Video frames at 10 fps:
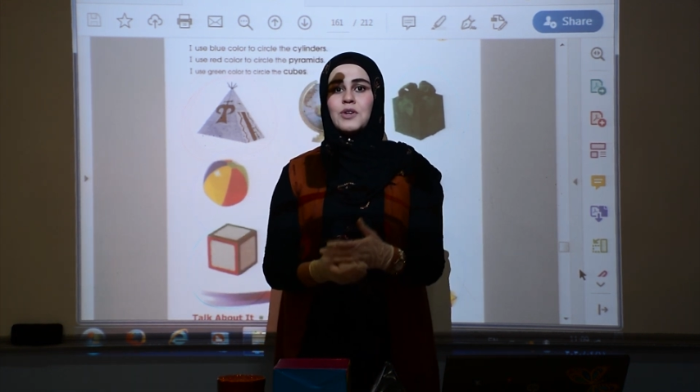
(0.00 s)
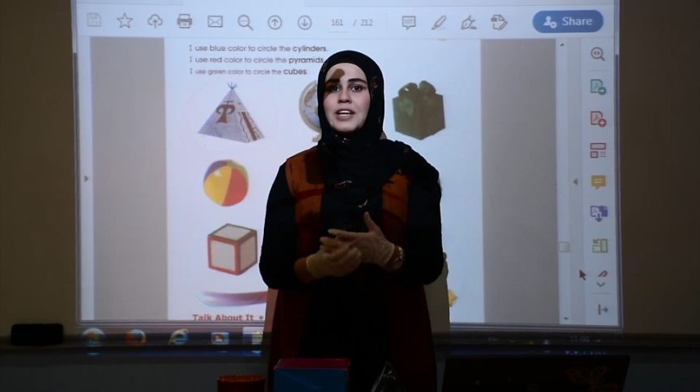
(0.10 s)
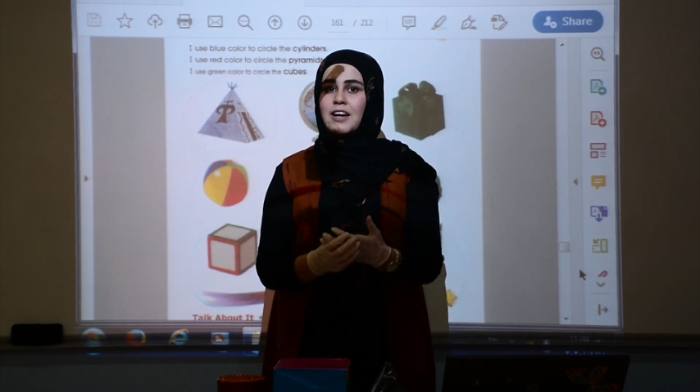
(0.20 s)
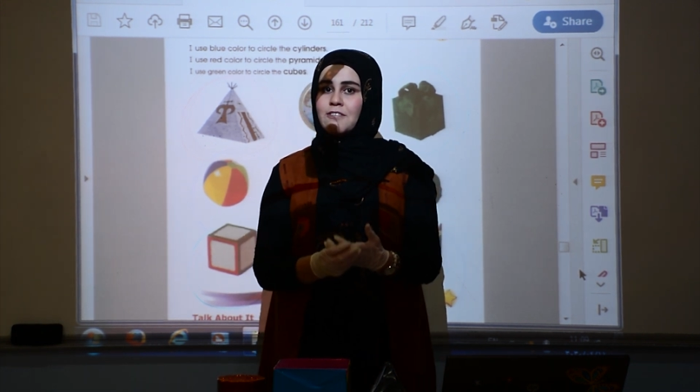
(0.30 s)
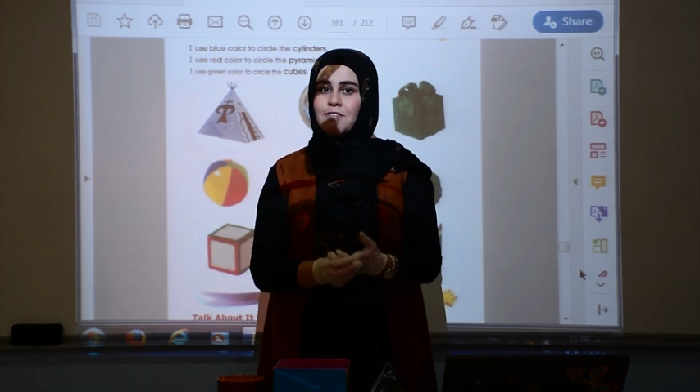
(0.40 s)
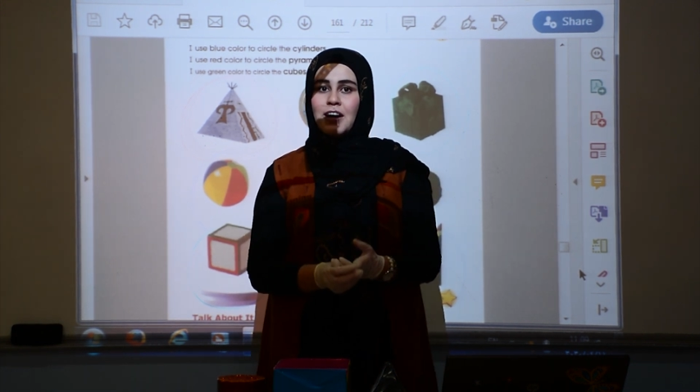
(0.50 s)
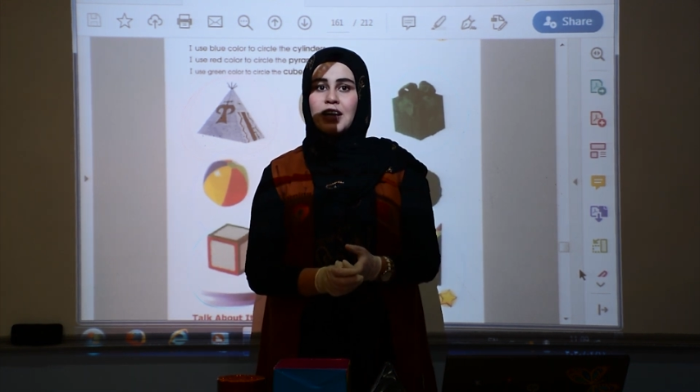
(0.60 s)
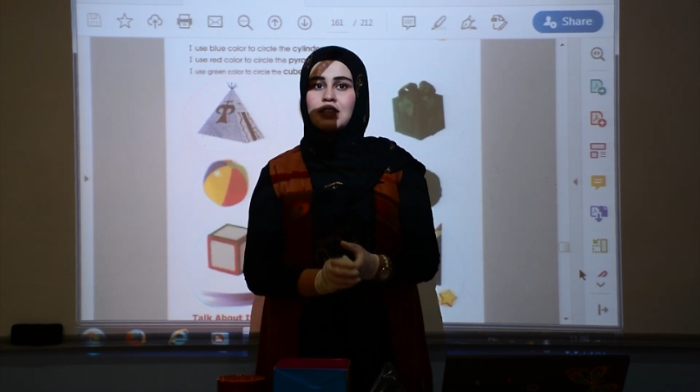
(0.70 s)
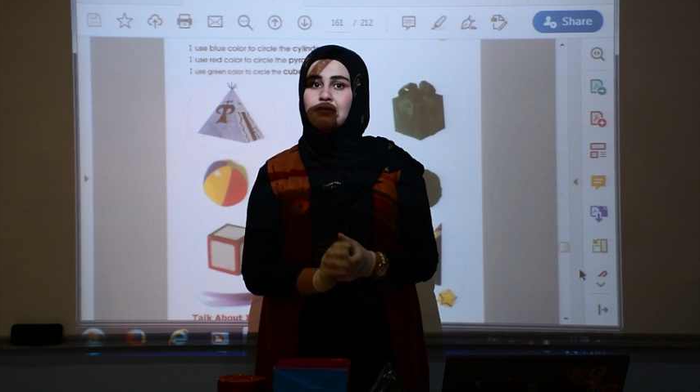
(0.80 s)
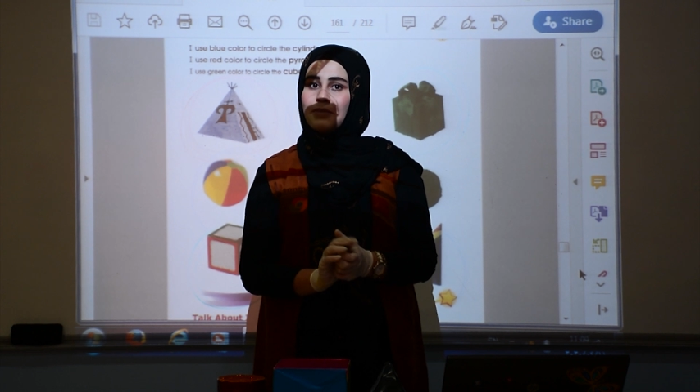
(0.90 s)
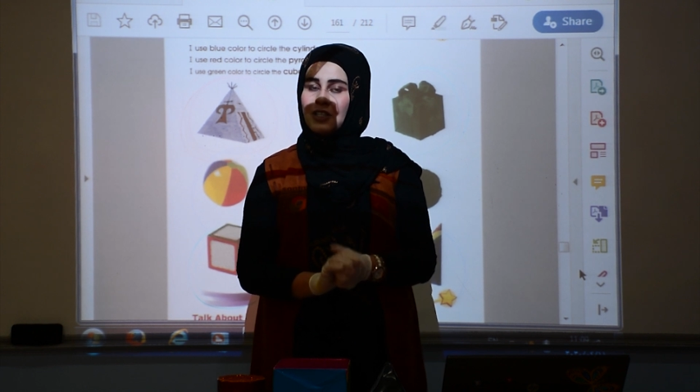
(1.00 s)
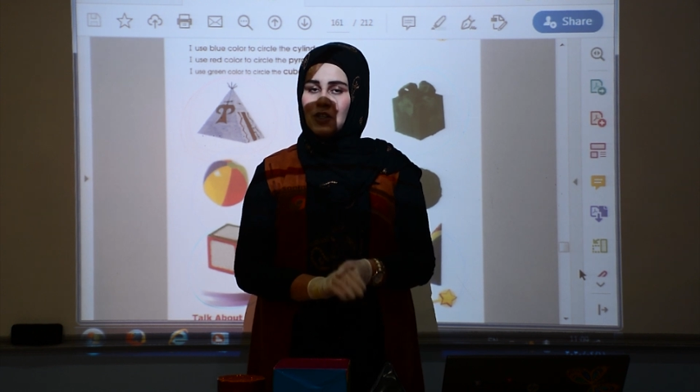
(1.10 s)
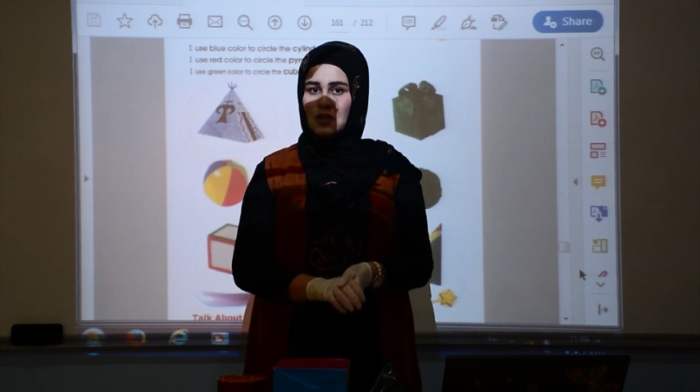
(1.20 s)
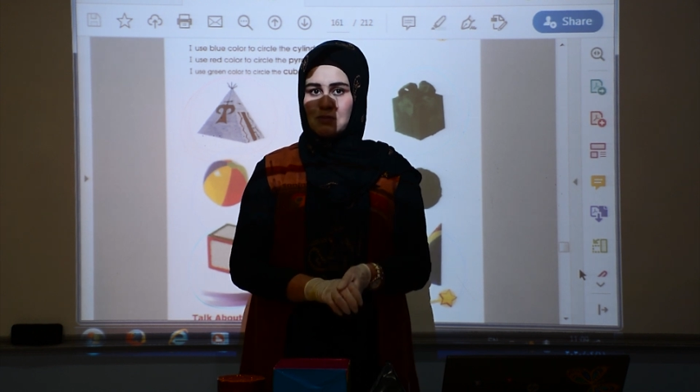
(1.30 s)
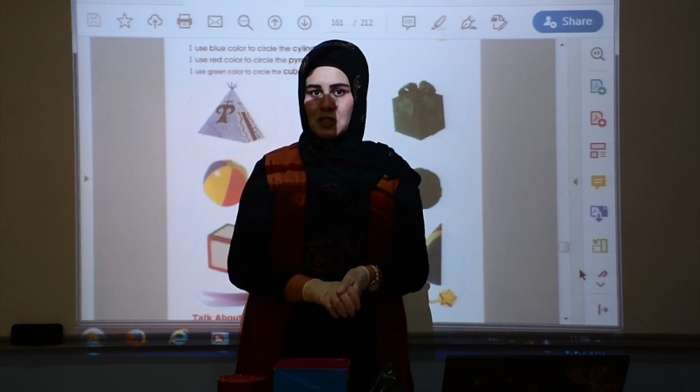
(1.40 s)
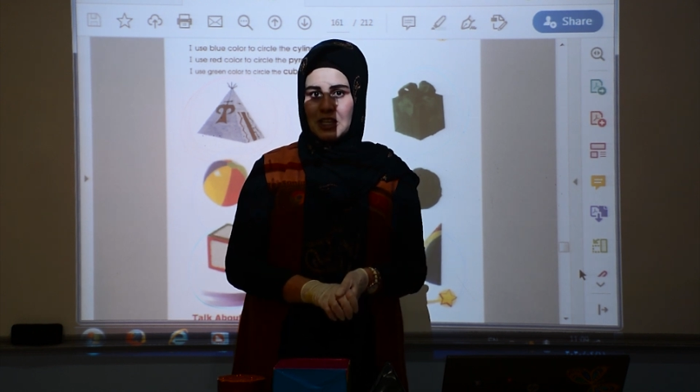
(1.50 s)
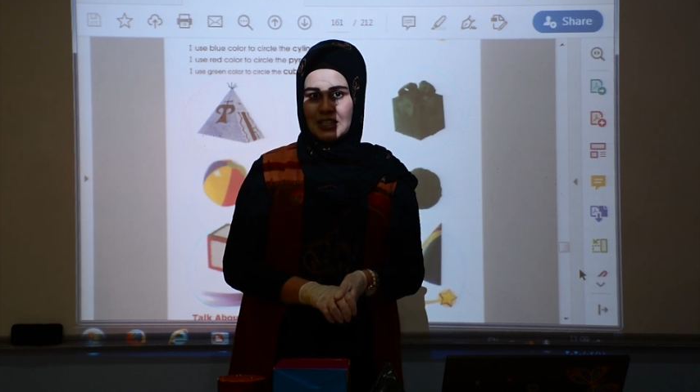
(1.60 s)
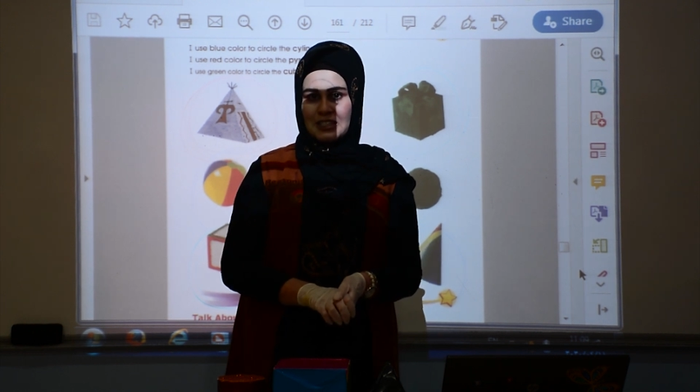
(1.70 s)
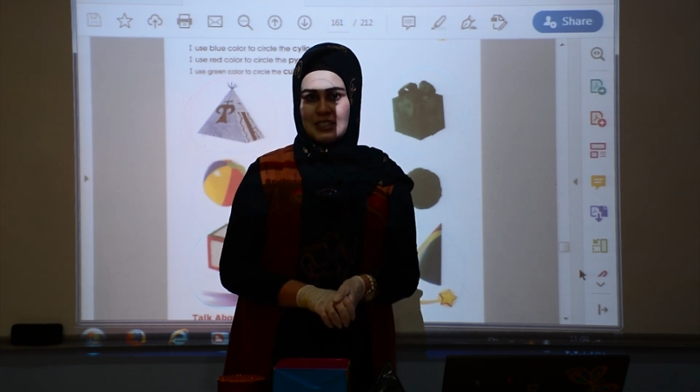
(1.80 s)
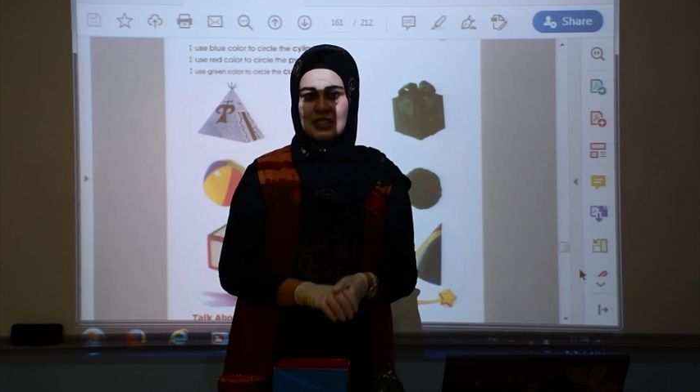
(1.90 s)
we can find many
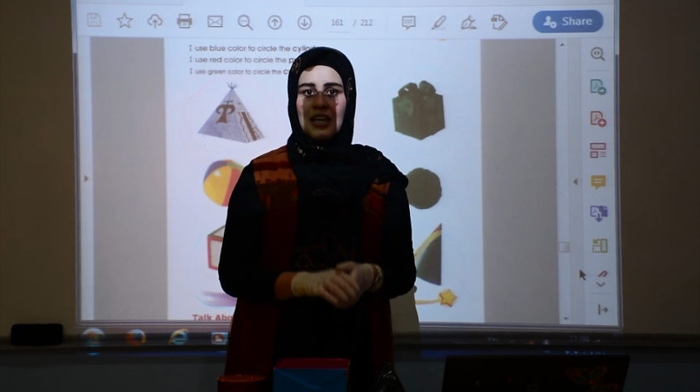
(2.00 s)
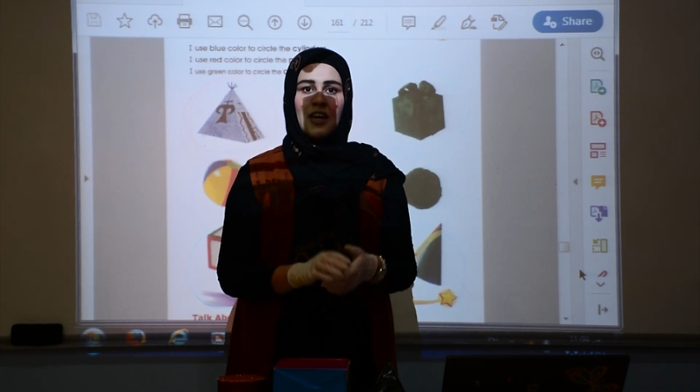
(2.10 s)
objects.